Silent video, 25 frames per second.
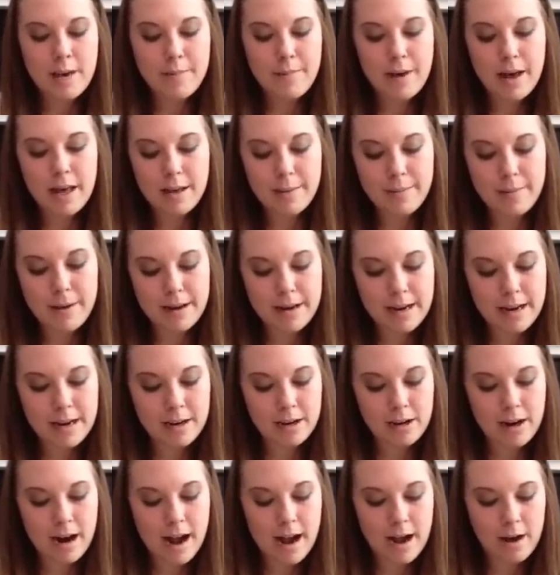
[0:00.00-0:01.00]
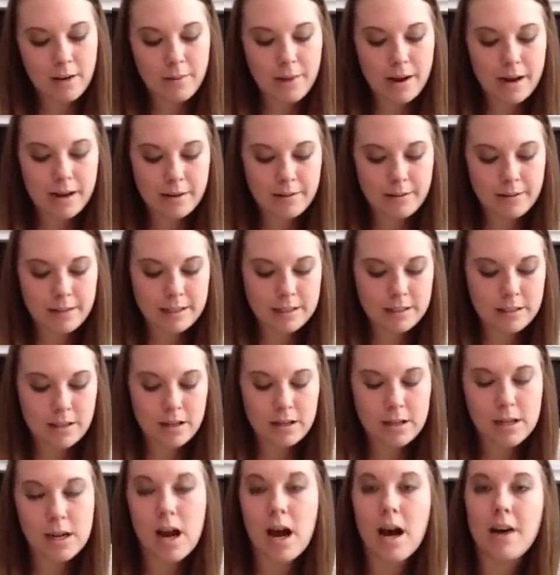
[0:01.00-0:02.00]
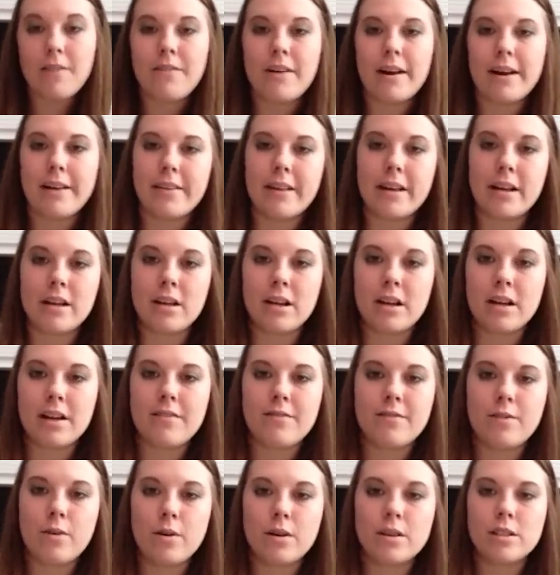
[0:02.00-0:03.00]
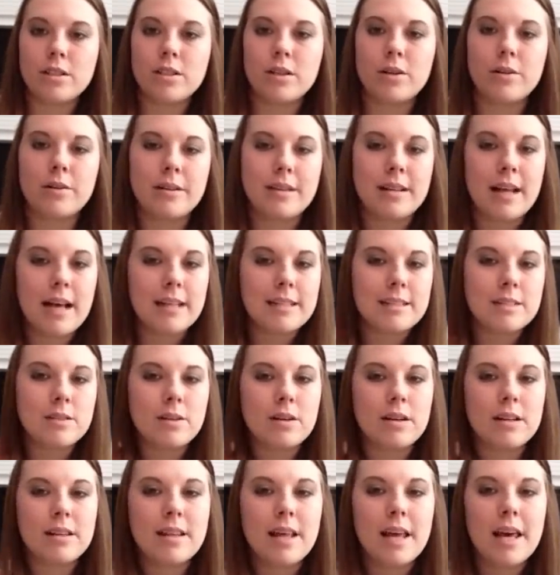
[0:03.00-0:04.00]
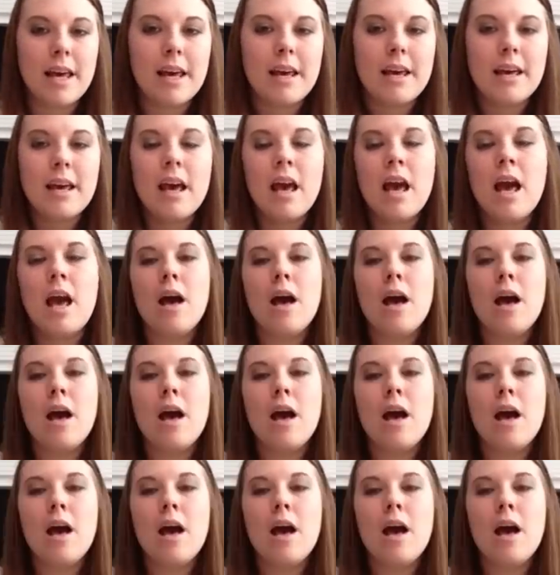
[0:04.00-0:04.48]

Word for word: belly button in or out, wedding rings on and off, anything you're looking forward to, and that sort of thing.